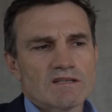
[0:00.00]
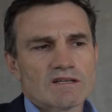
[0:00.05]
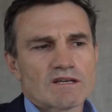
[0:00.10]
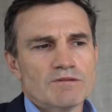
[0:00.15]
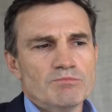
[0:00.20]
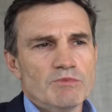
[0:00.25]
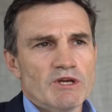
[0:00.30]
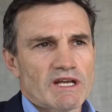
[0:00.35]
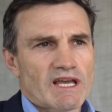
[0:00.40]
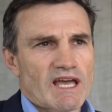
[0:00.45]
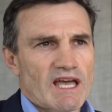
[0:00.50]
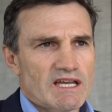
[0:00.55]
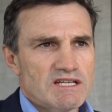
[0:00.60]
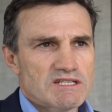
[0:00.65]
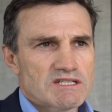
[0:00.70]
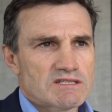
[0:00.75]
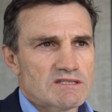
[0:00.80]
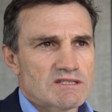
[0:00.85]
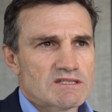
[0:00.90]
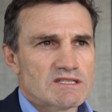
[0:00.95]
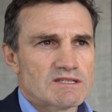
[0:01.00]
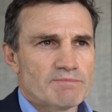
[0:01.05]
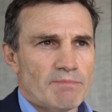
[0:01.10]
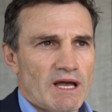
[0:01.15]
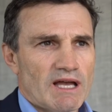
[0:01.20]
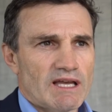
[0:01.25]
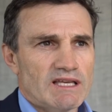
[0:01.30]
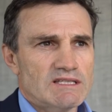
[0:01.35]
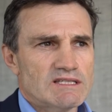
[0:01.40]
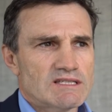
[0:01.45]
the communications
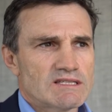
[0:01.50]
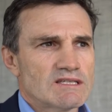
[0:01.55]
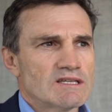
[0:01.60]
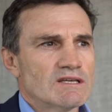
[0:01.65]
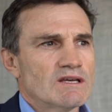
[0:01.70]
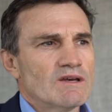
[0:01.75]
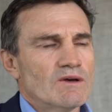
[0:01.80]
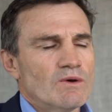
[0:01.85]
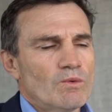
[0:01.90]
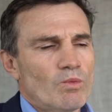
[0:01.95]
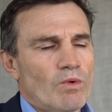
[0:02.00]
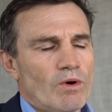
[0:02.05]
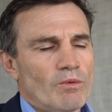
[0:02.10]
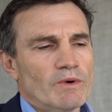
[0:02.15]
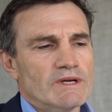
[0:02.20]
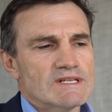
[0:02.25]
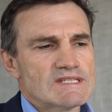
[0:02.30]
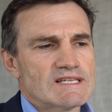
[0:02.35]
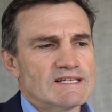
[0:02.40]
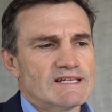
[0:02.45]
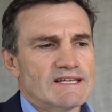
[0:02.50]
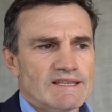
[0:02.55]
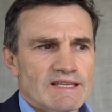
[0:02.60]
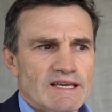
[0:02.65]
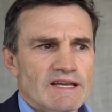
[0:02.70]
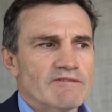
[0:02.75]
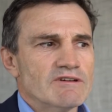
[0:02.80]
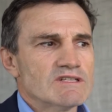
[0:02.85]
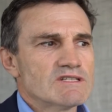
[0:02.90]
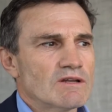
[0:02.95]
space, what we're seeing
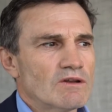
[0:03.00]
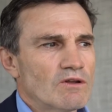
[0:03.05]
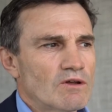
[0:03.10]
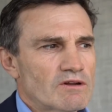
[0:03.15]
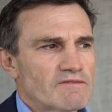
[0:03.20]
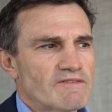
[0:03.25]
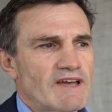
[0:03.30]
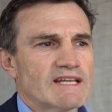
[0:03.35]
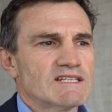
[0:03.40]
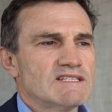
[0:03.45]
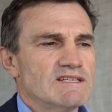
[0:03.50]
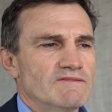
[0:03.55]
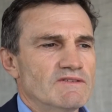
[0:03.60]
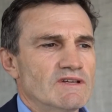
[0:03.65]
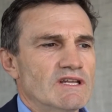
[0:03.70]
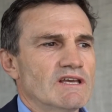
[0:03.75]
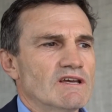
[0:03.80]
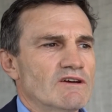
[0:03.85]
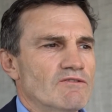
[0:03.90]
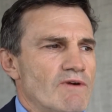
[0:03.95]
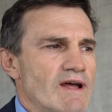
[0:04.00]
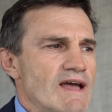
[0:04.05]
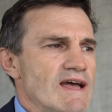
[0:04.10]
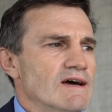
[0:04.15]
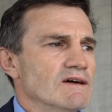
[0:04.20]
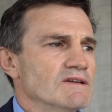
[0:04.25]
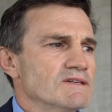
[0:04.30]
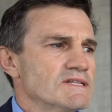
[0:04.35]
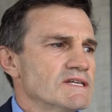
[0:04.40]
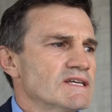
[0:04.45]
there is a lot of activity
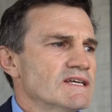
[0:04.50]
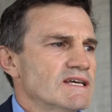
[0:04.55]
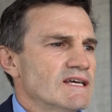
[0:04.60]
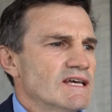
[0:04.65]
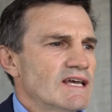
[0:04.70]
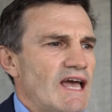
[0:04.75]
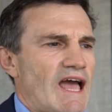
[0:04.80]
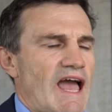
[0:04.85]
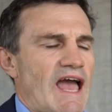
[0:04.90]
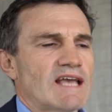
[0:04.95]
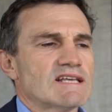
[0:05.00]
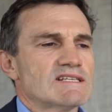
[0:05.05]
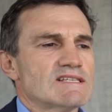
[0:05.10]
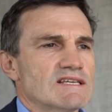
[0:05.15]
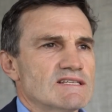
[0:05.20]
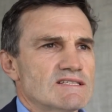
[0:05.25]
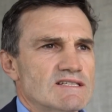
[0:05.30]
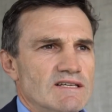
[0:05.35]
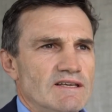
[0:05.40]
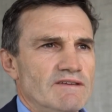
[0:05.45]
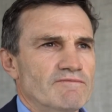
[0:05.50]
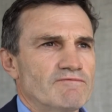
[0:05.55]
around access to